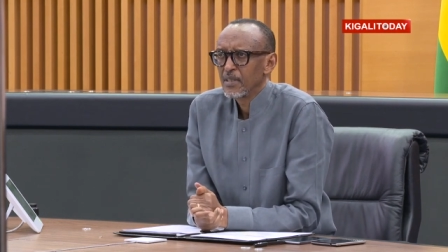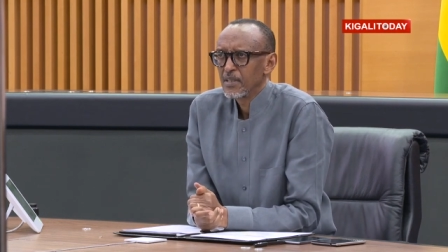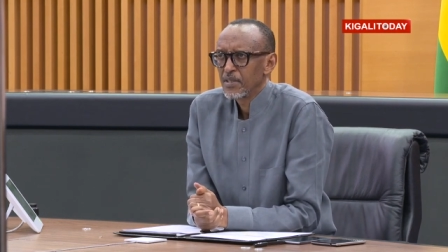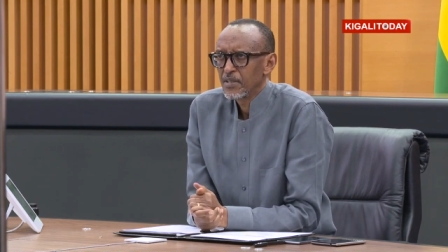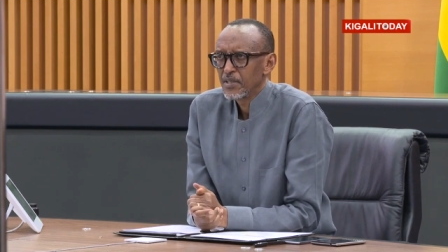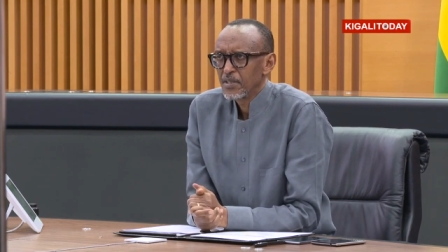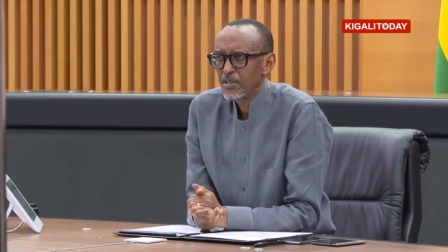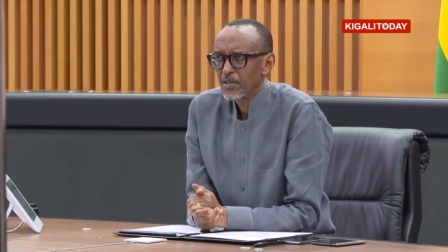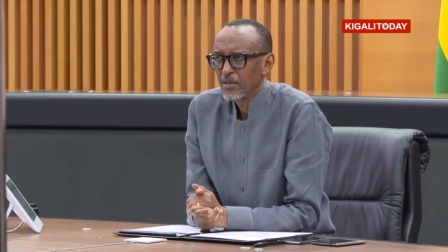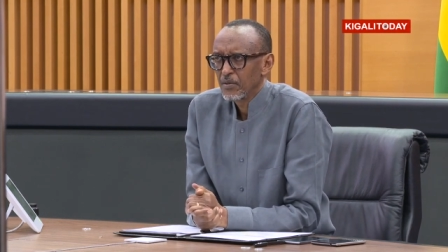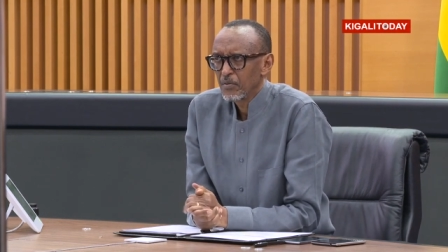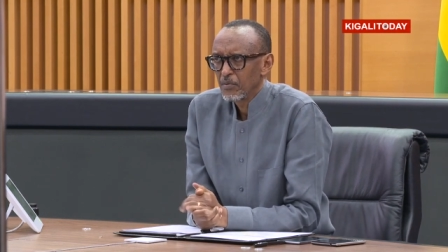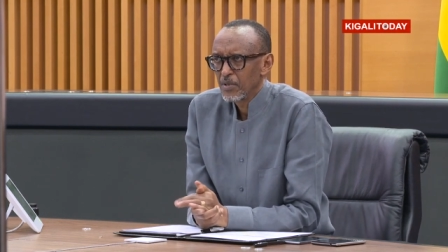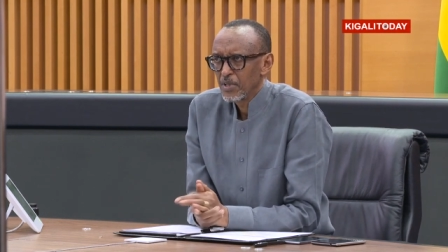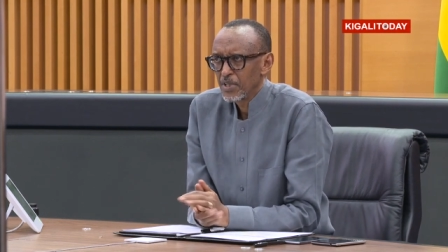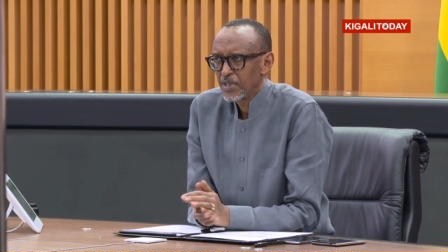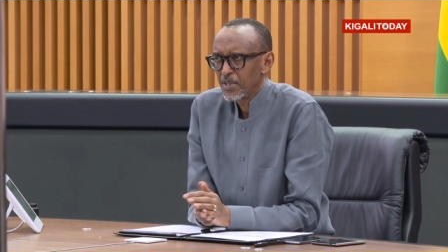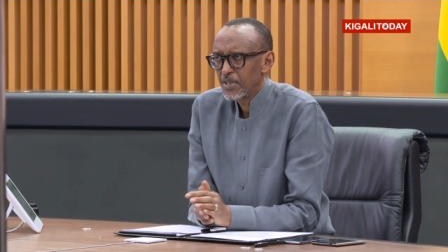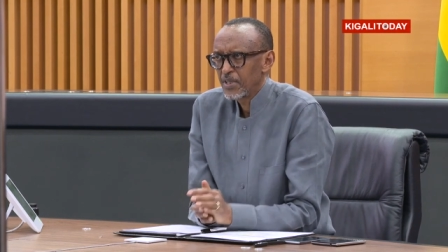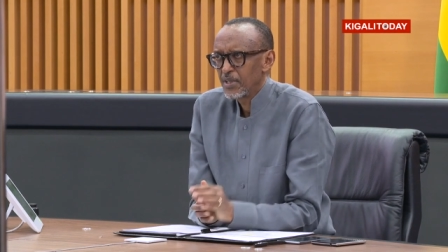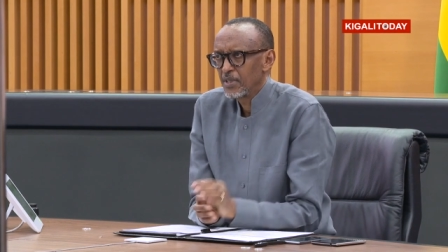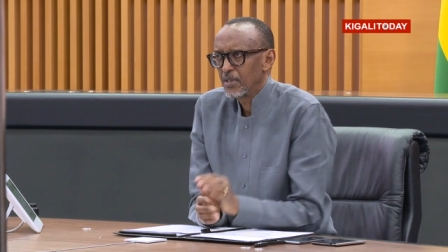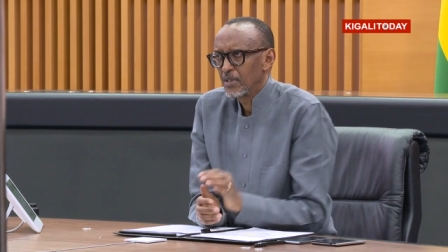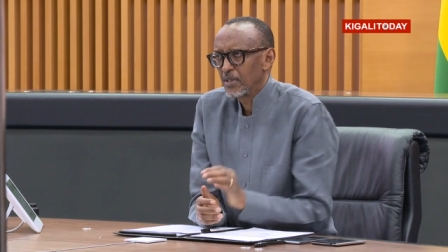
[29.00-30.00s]

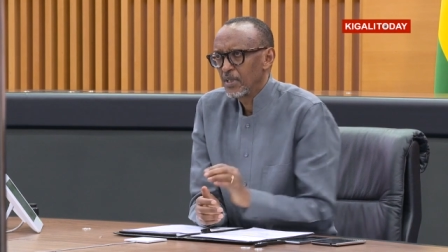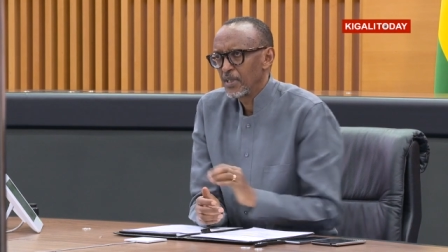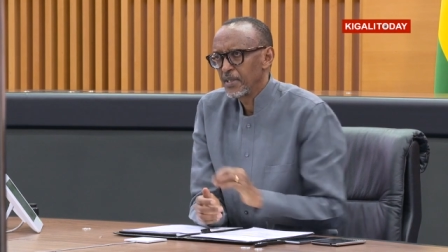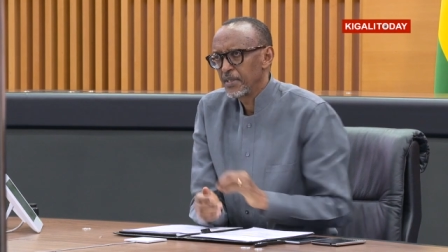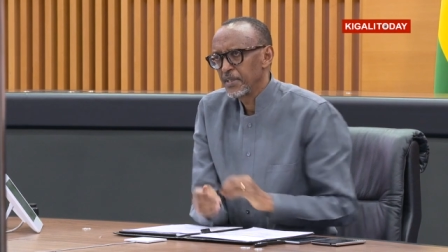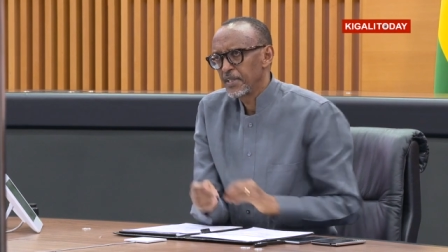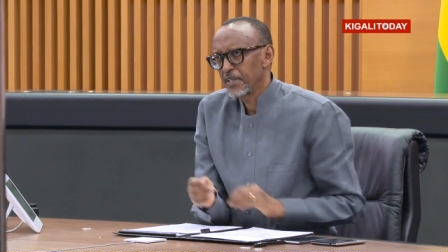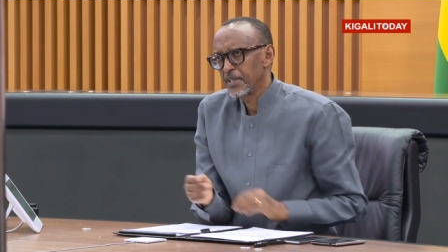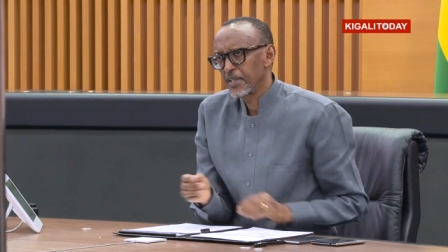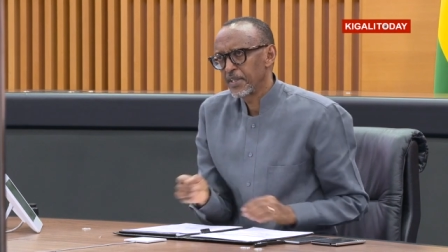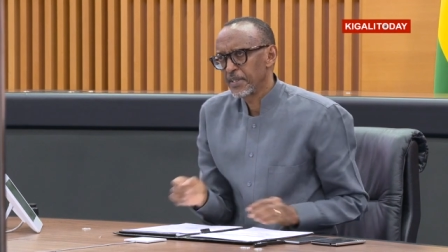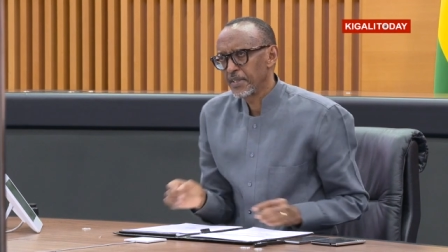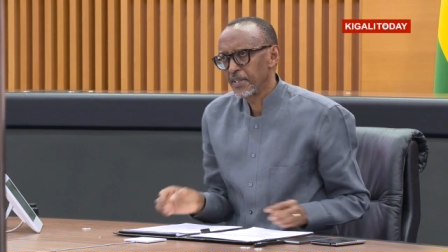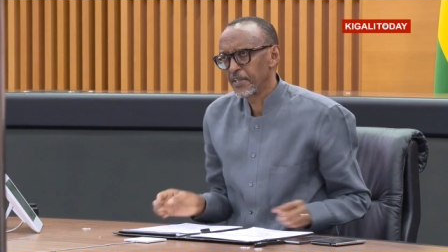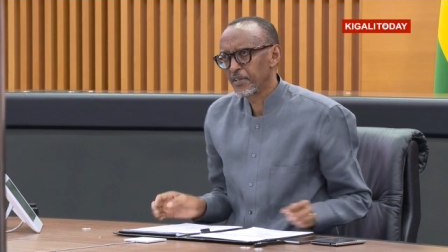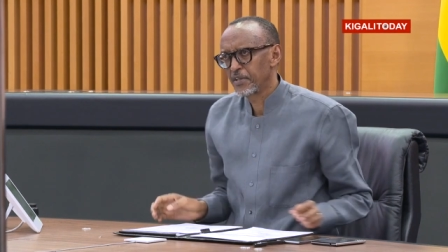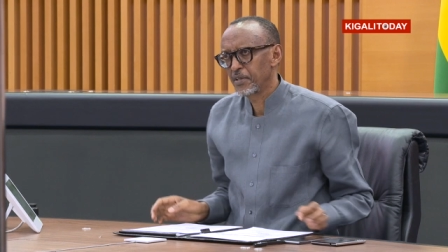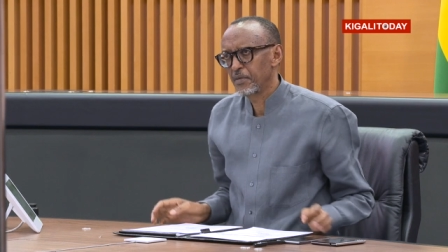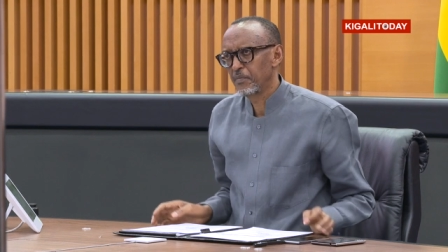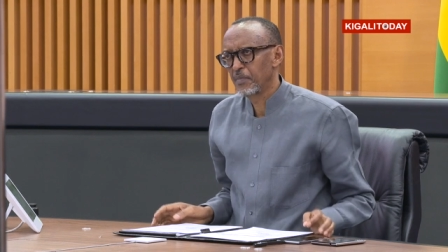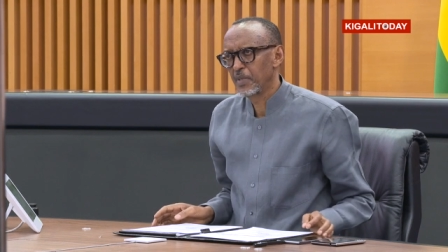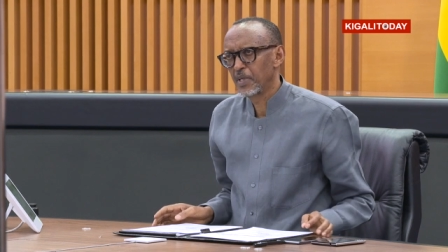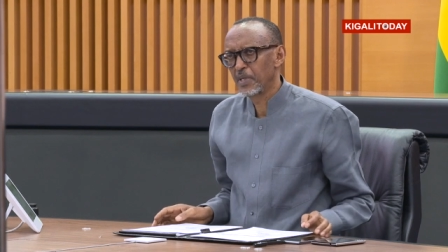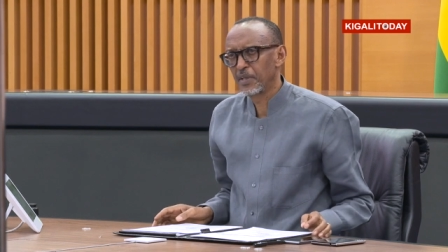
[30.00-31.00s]
Distinguished uh, ladies and
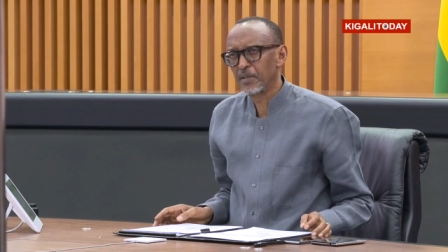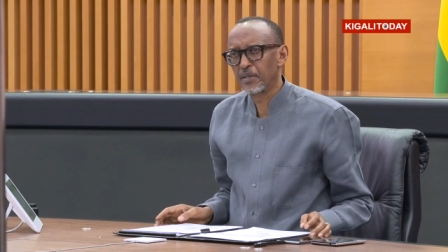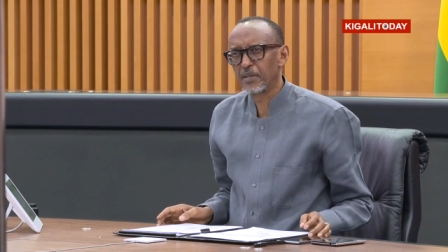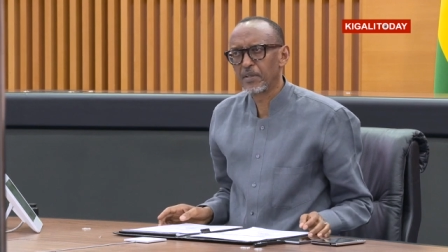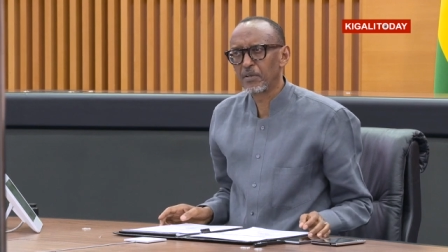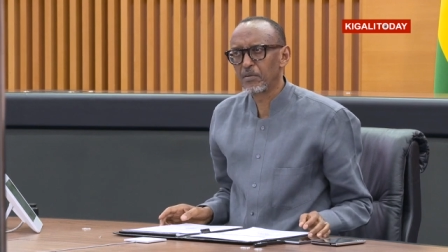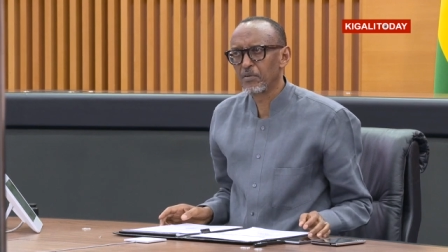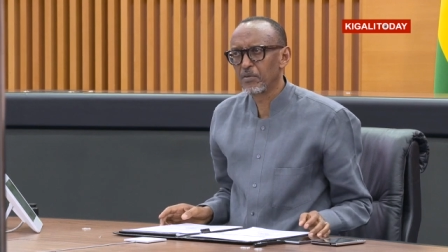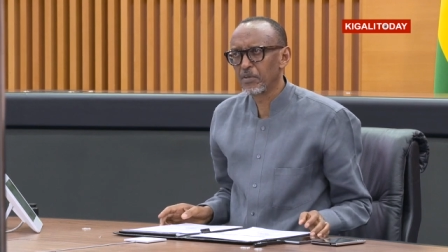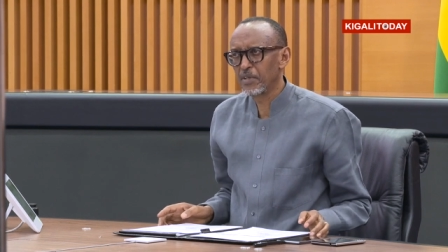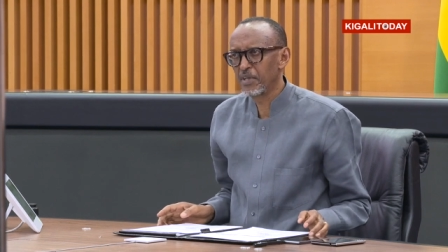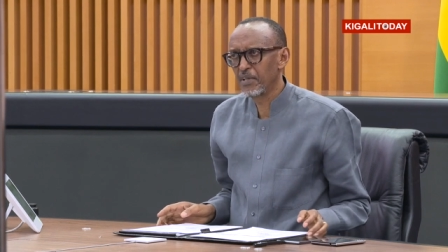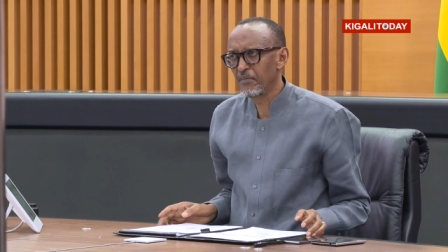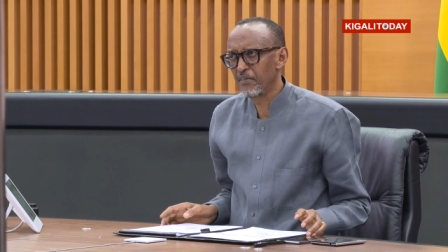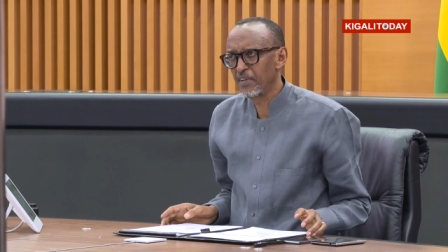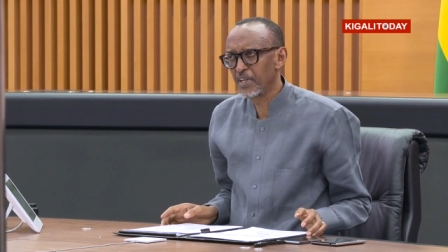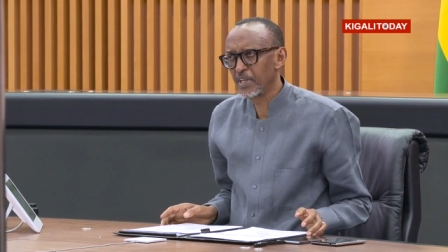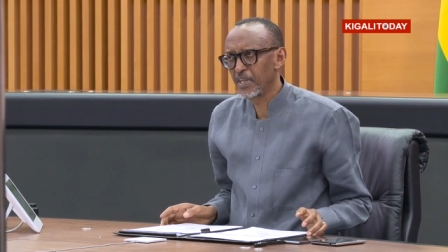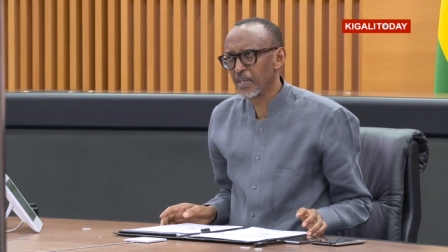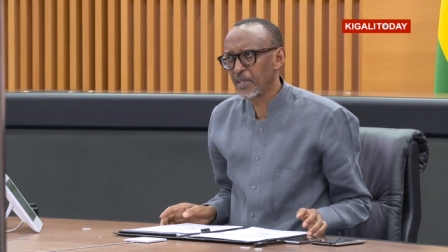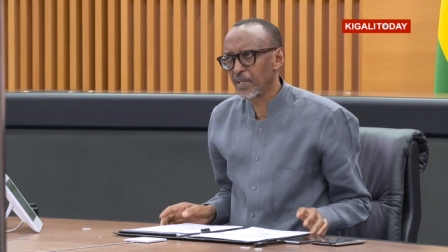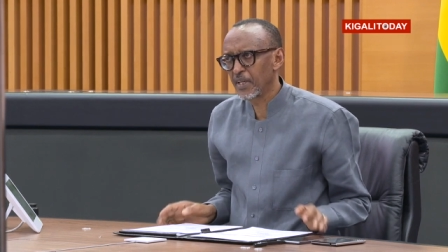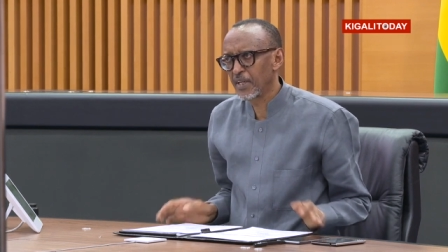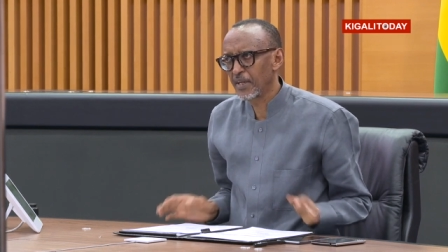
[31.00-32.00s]
gentlemen, good
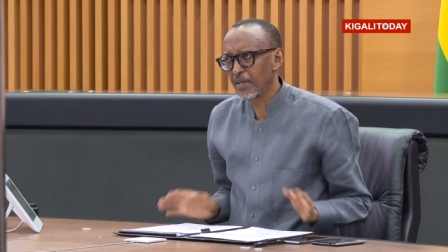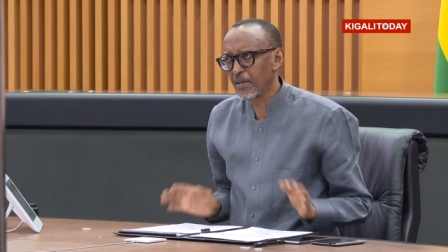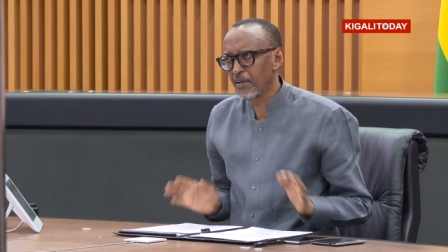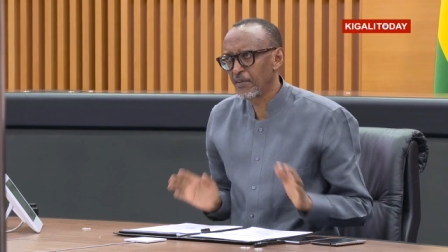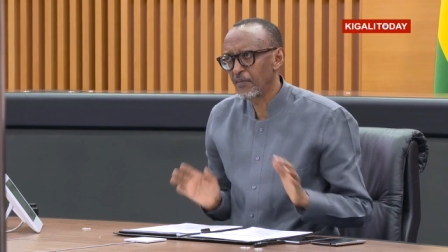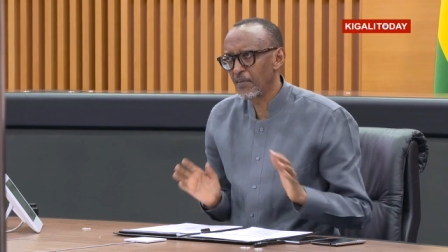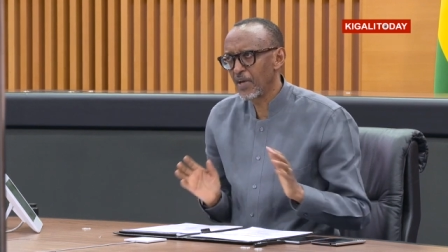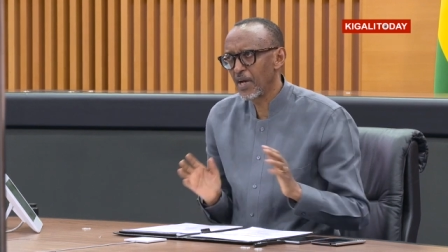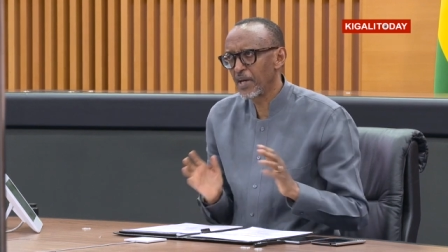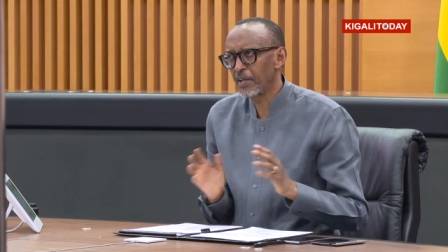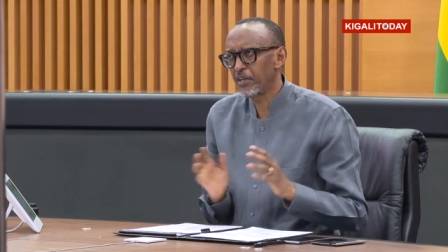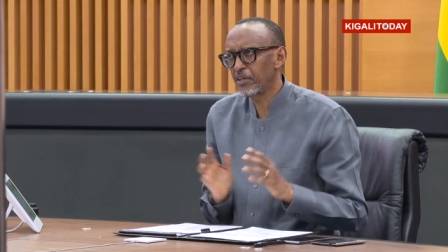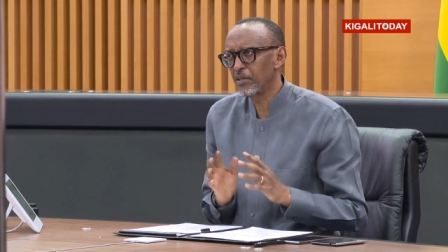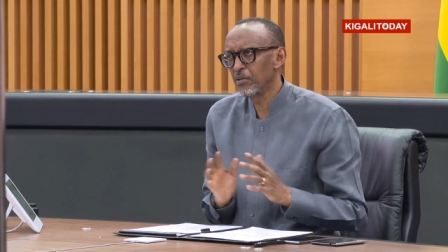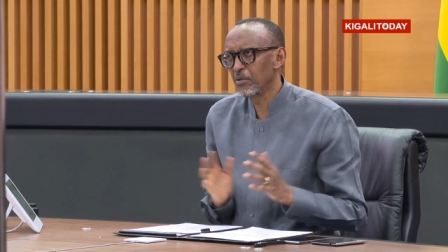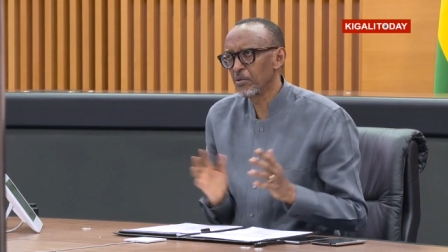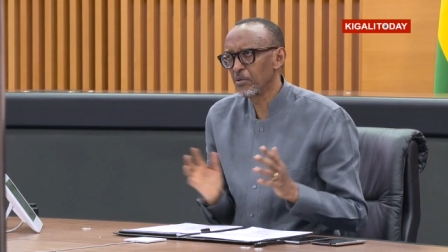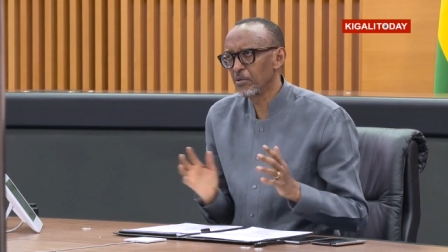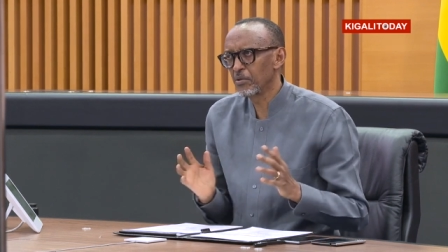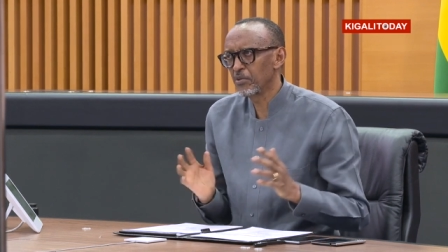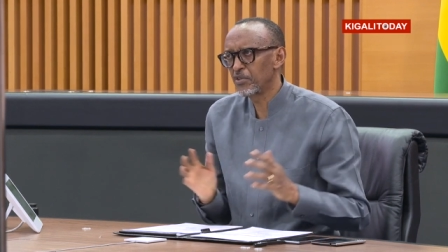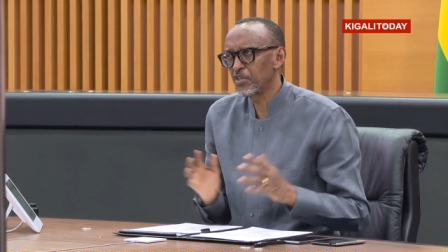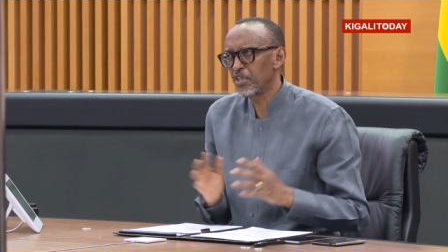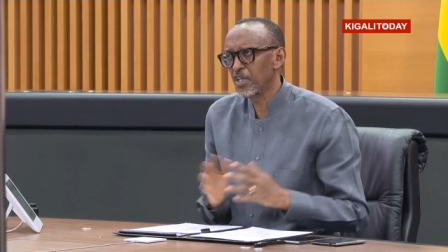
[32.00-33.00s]
evening, and thank
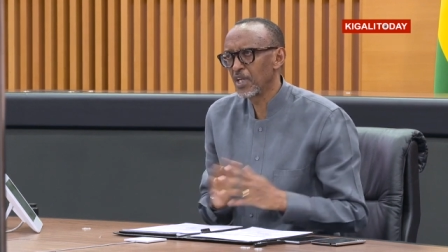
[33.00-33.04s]
you,